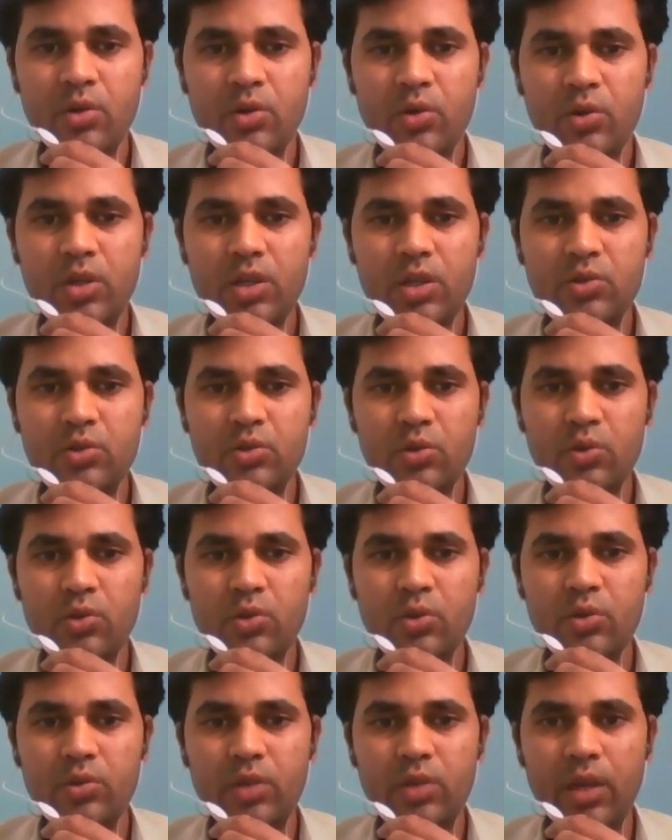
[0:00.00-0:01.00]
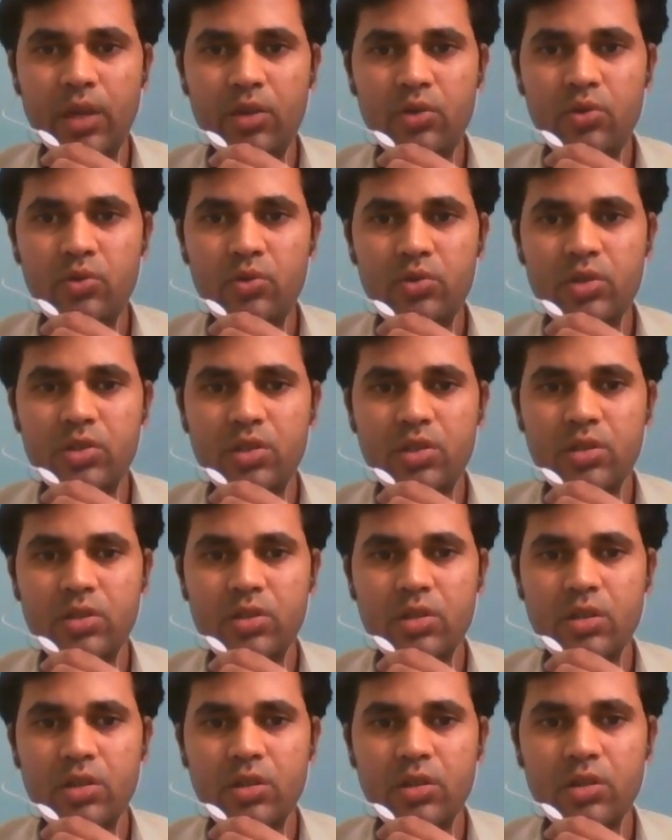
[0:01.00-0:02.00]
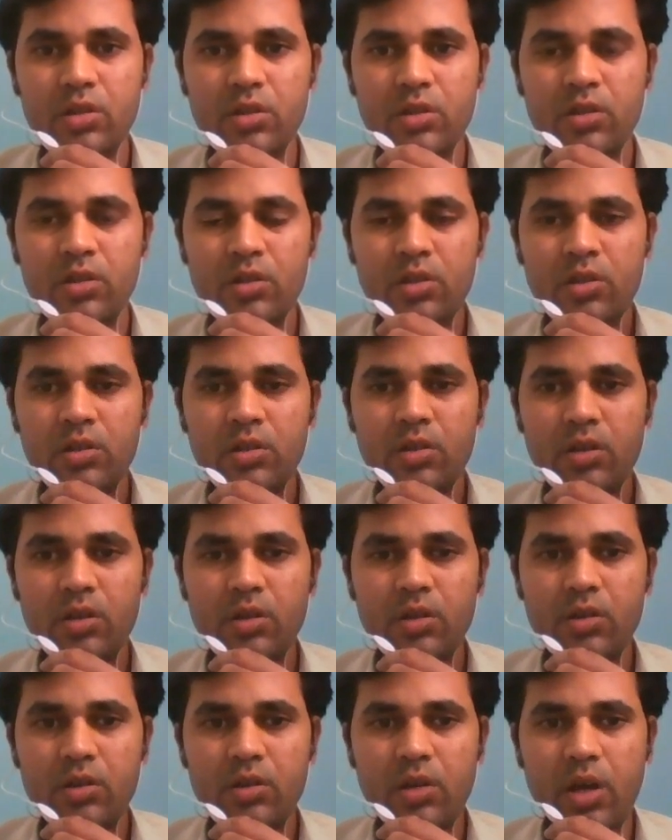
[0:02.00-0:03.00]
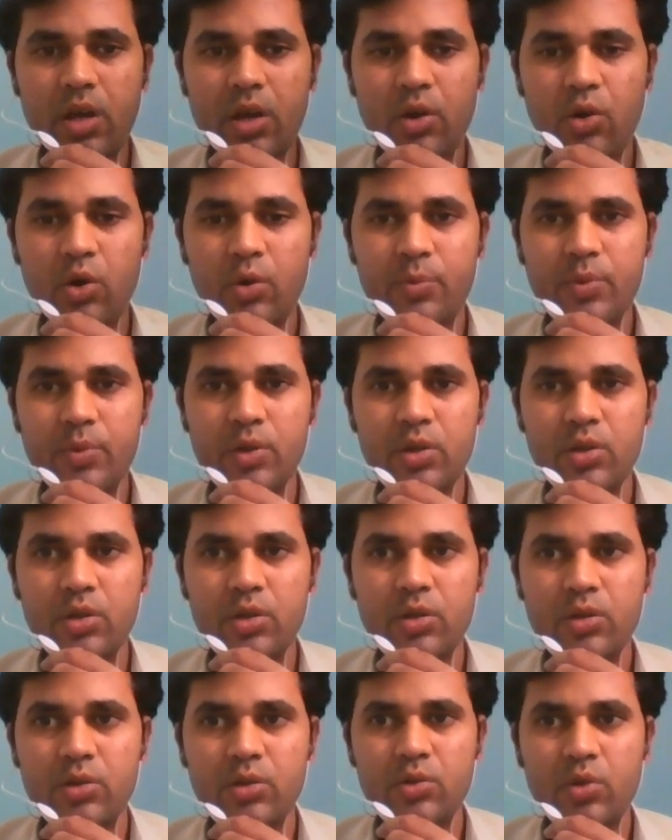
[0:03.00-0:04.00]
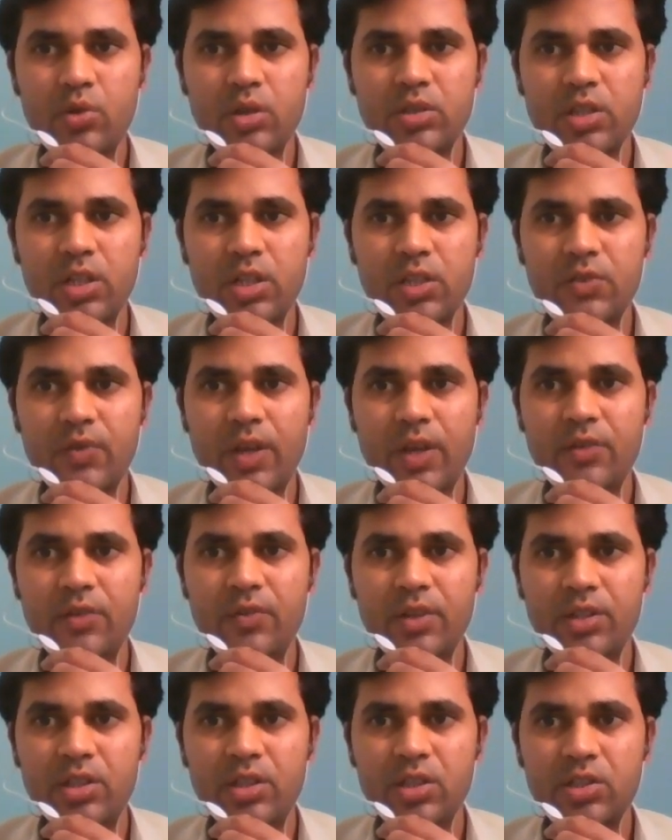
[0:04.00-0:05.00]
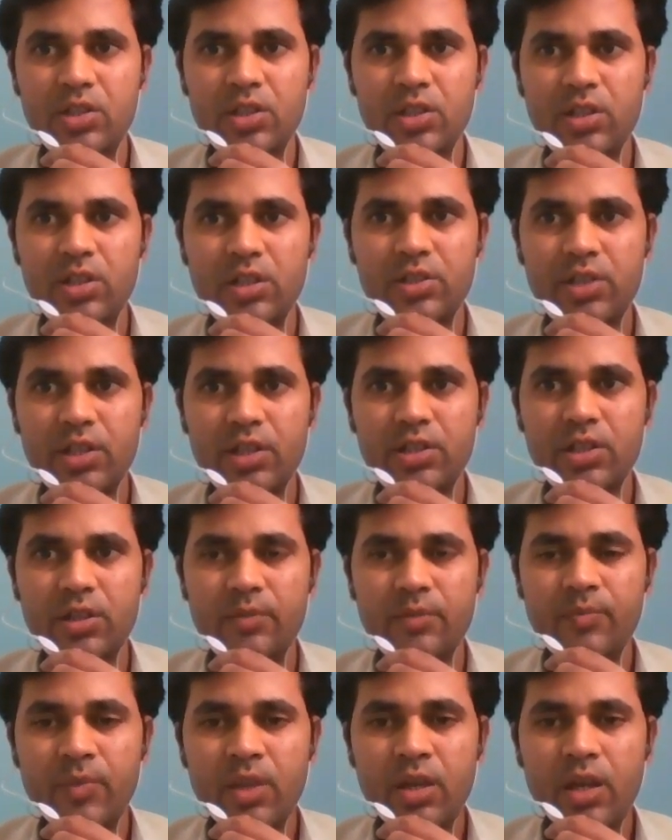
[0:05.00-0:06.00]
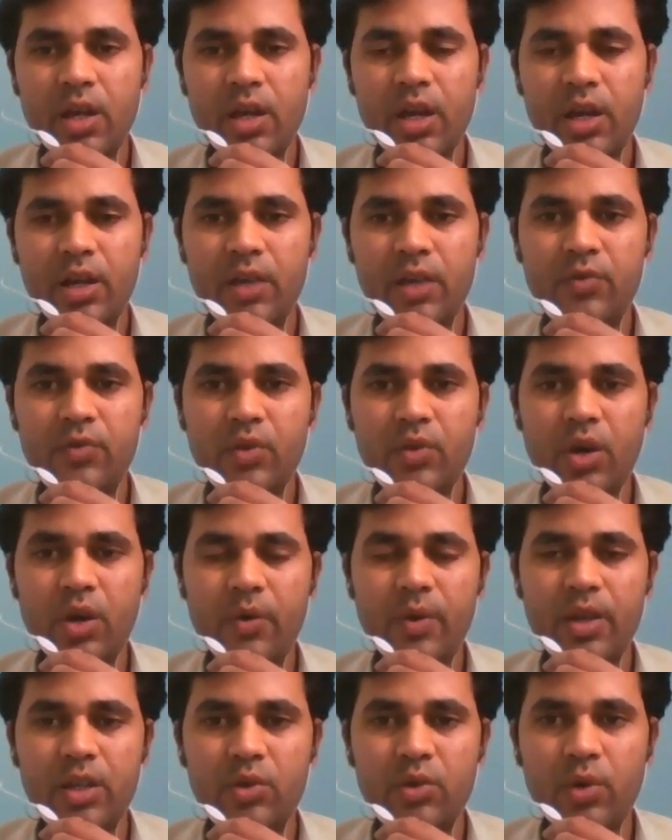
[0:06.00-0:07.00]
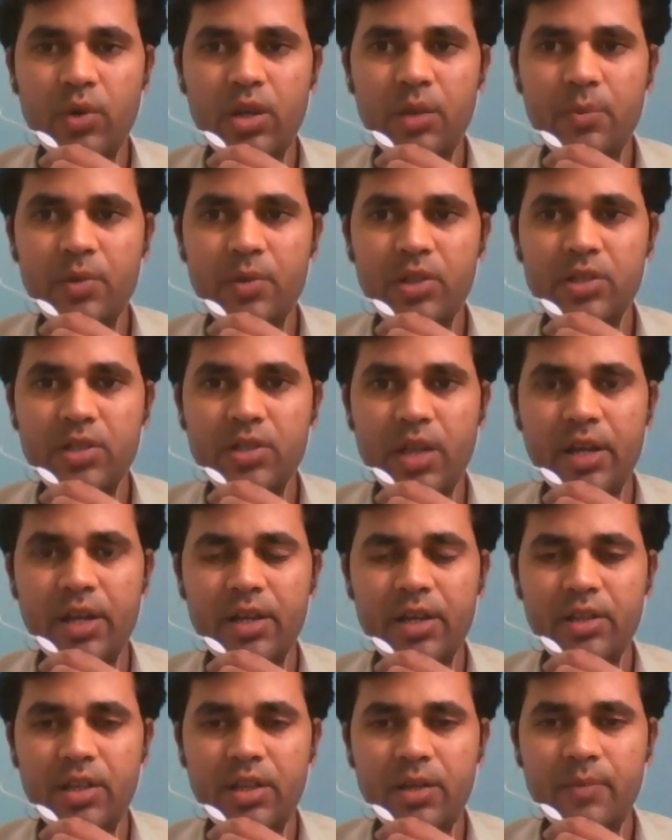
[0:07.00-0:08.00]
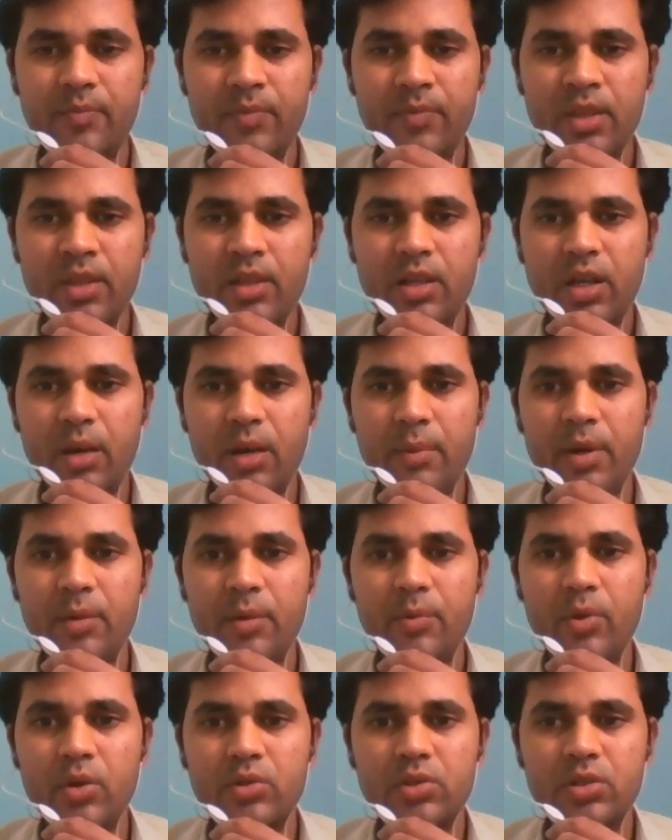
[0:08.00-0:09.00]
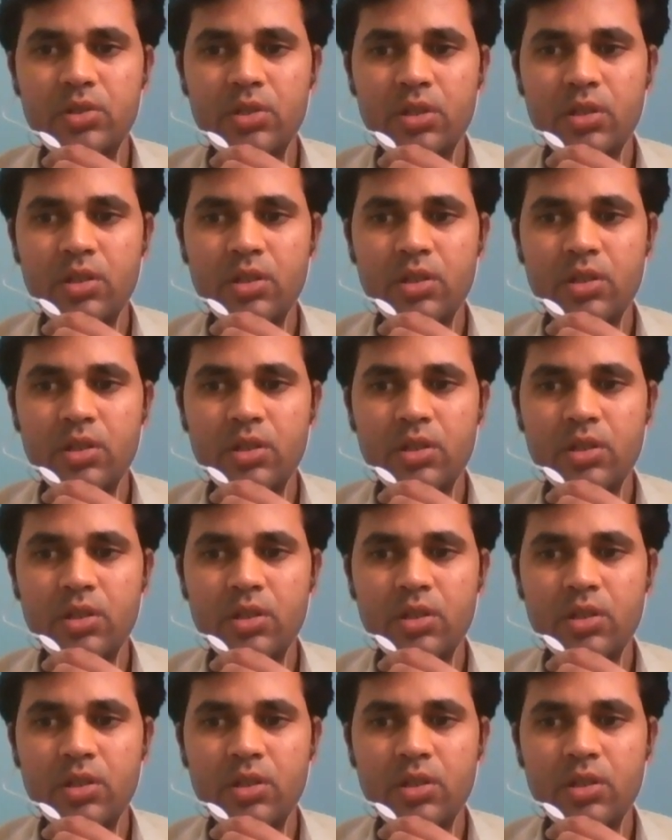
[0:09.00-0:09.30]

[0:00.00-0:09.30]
Okay, so thank you. This is I hope you are satisfied with this detailed session, and if you have any query, please write in the comment box.